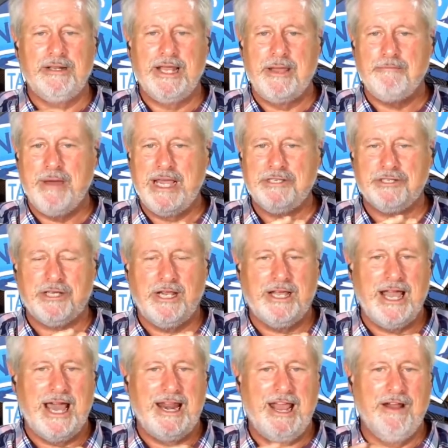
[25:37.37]
They basically
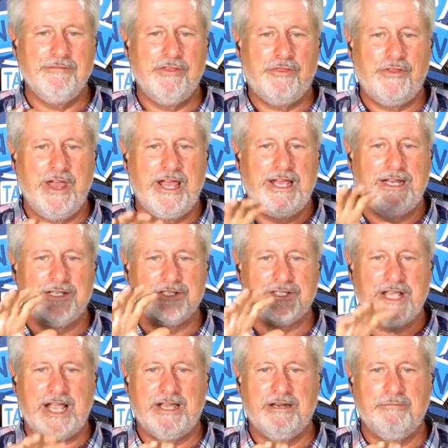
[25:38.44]
got everything in the
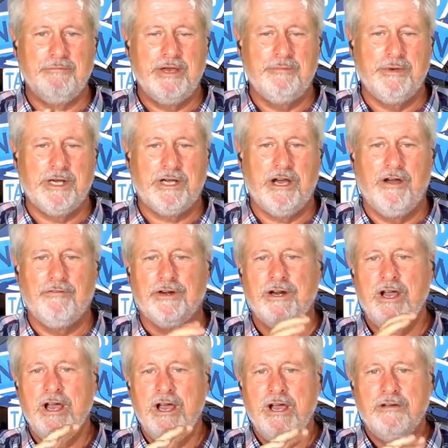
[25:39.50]
Second Amendment covered
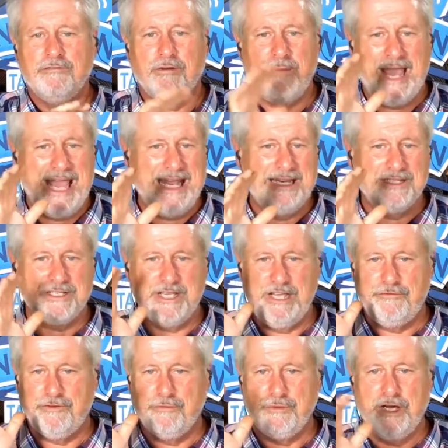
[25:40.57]
from A to Z,
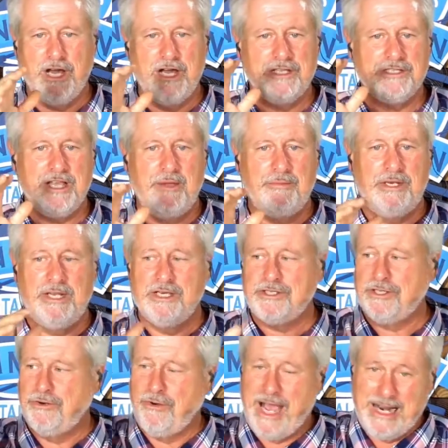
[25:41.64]
from guns,
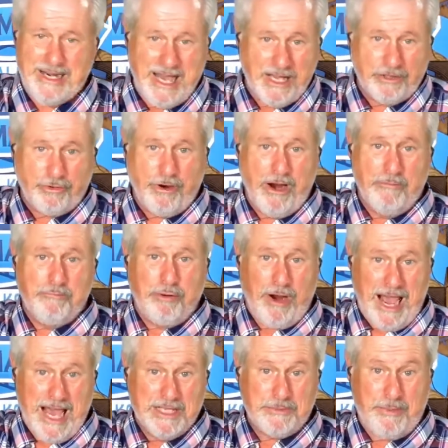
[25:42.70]
ammunition, right down to our
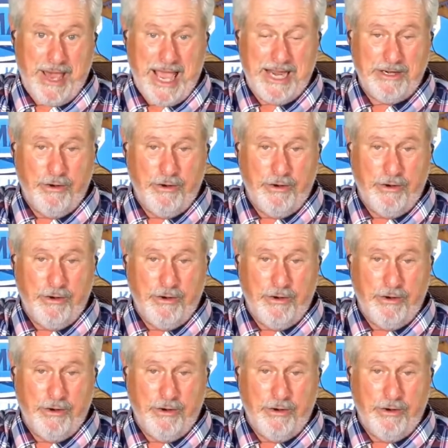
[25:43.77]
prize pack.